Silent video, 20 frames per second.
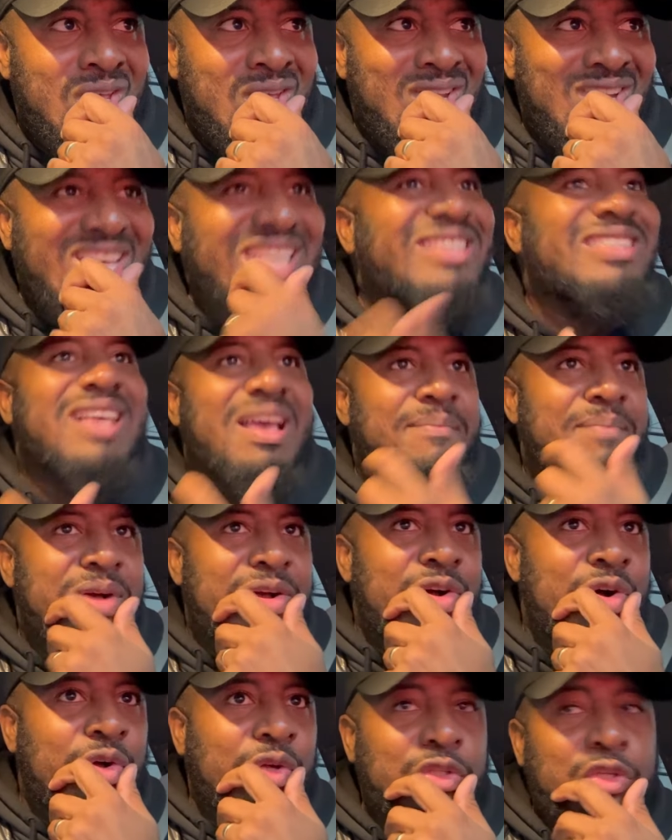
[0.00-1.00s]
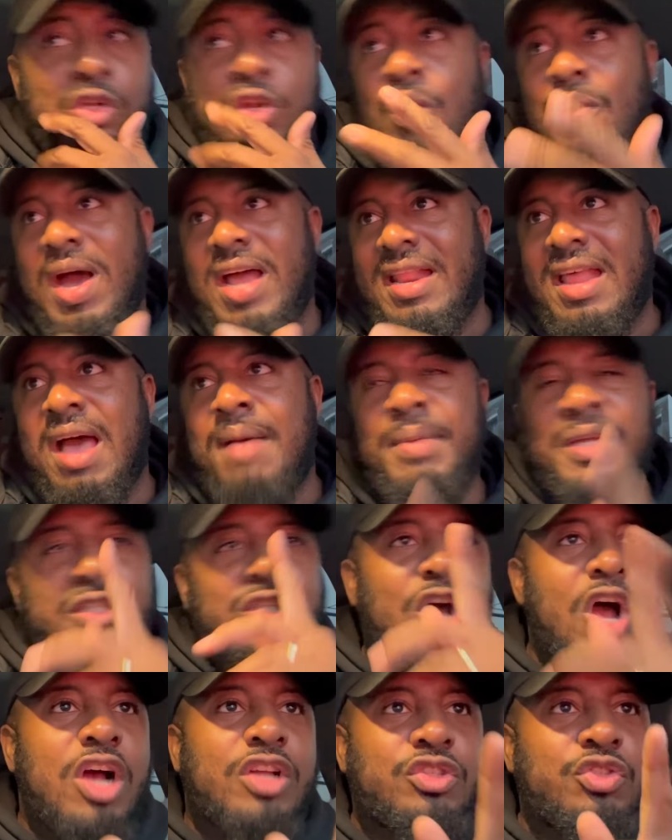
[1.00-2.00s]
December goals. You know what? I'm going to
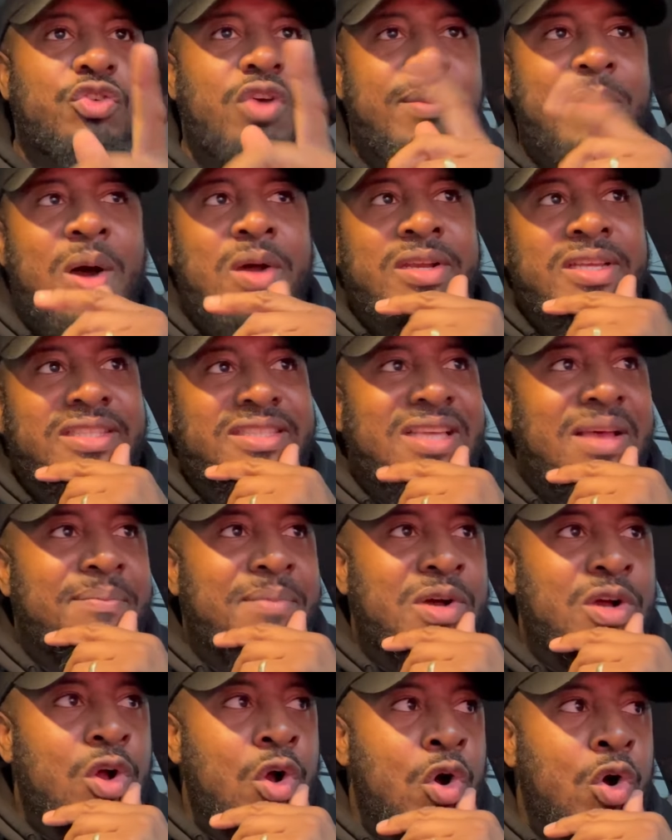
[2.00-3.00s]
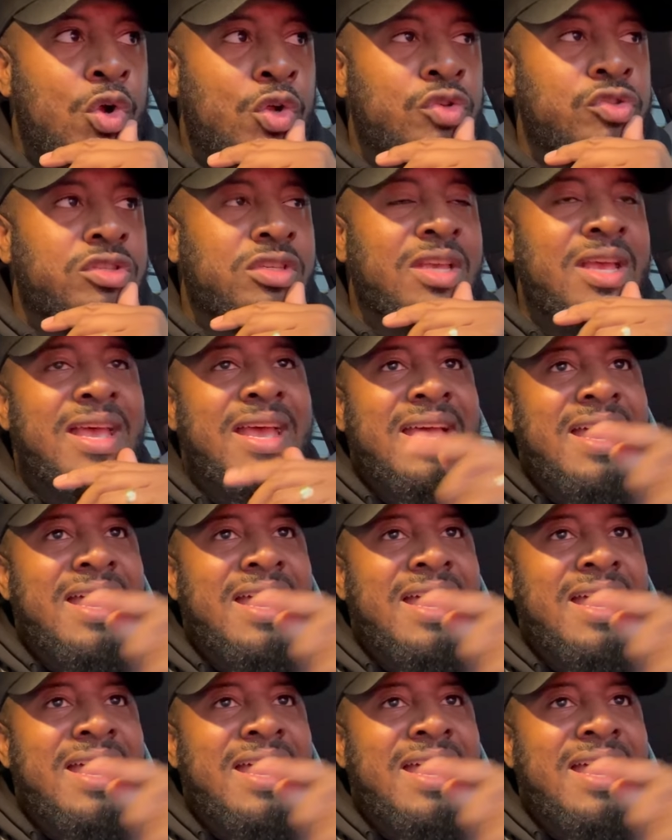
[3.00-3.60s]
talk to you about December goals